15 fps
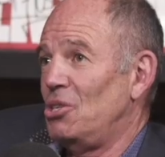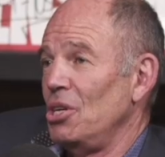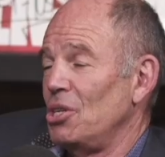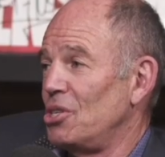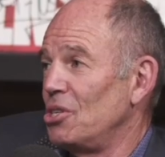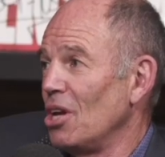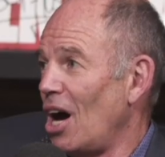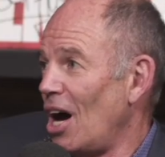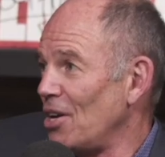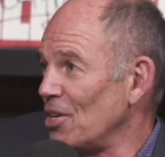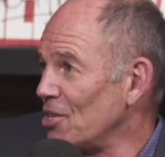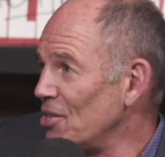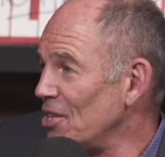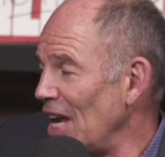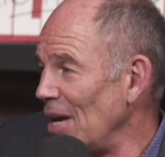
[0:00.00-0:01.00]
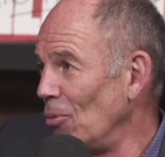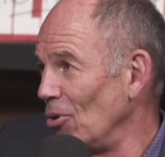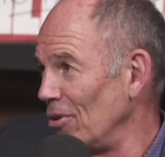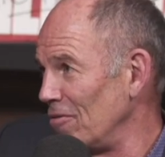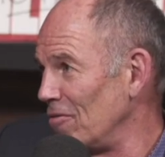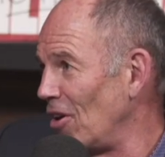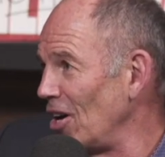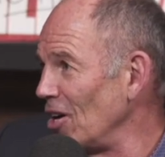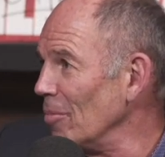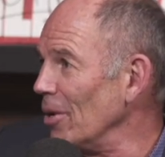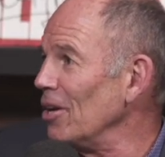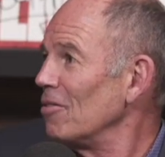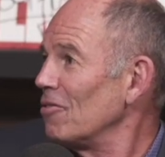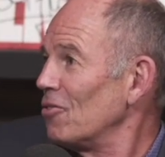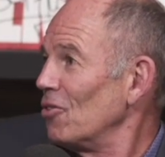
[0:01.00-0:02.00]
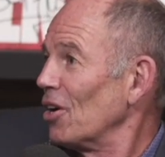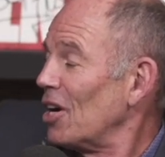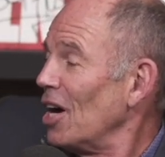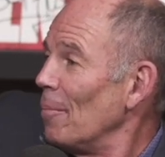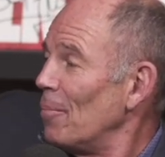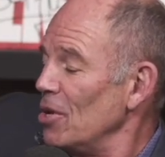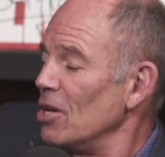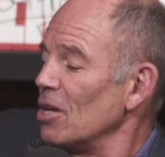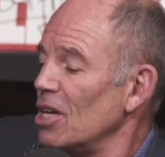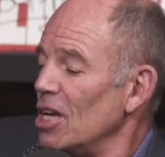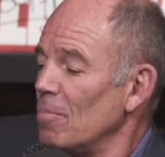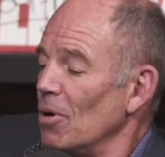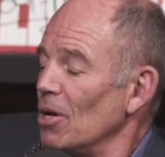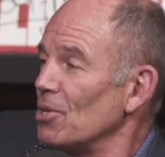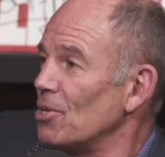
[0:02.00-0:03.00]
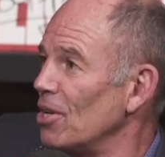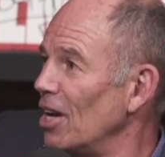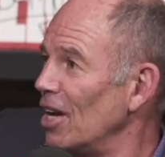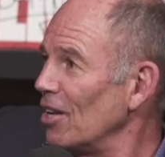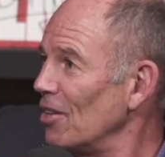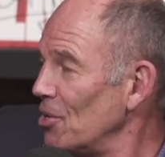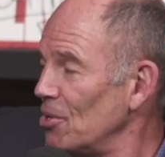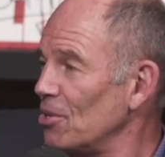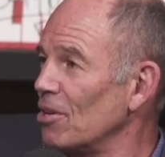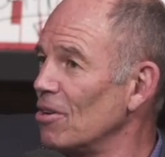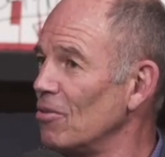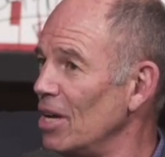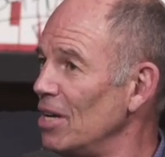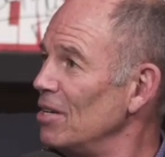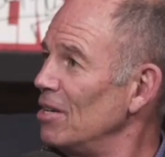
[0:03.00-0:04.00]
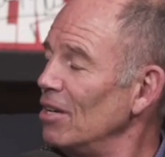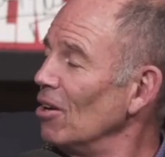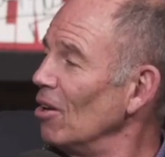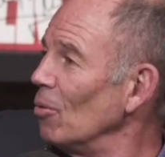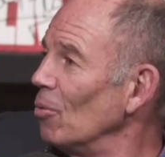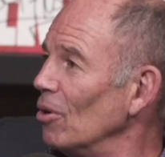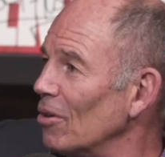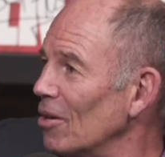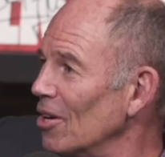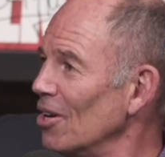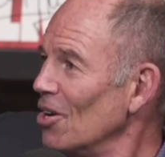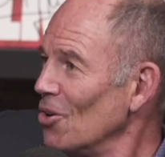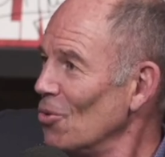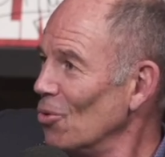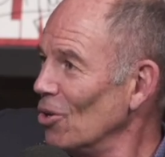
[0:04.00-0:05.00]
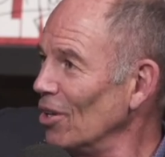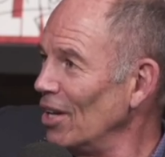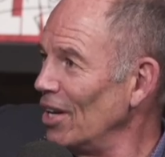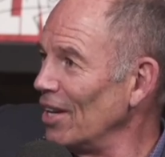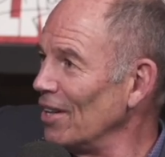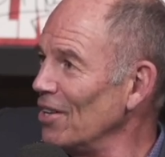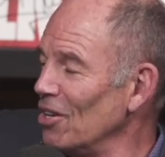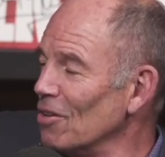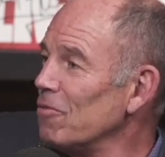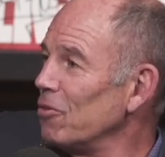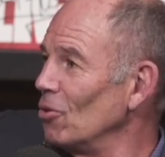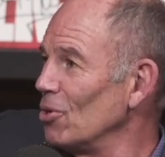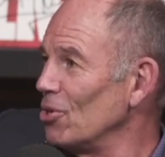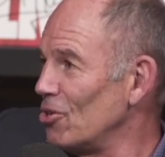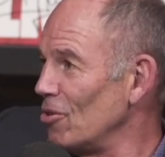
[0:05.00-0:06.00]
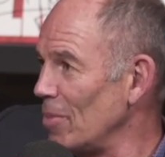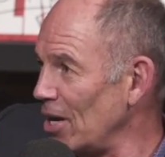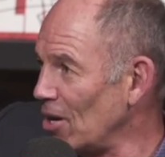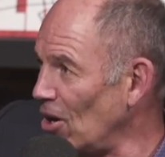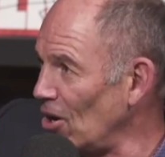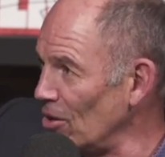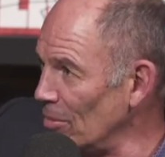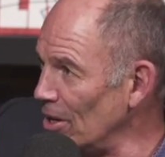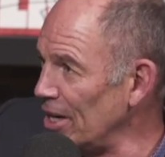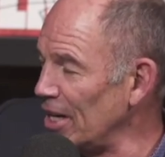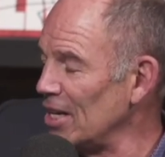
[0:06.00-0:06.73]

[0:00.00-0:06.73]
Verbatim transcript: just not a stable environment for a company to keep on saying, this is a great deal. We're, we're letting the influencer make all the money.